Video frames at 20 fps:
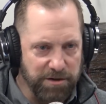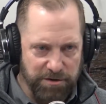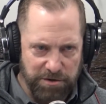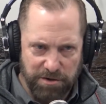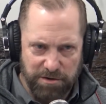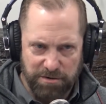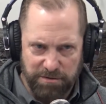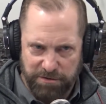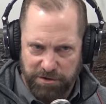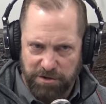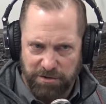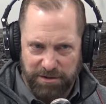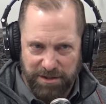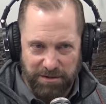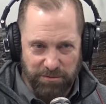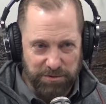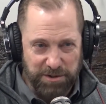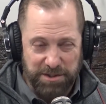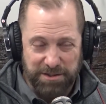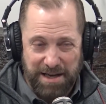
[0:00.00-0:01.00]
You're
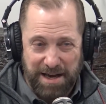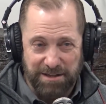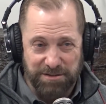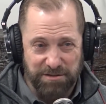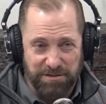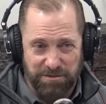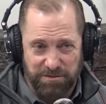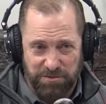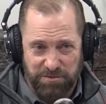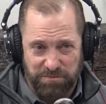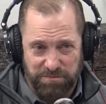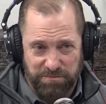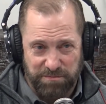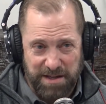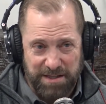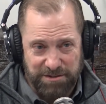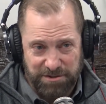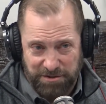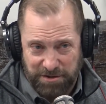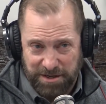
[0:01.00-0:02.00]
dealing with these guys.
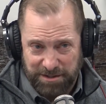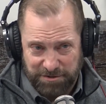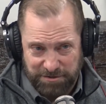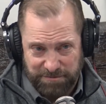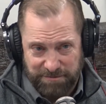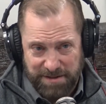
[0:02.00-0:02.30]
That's your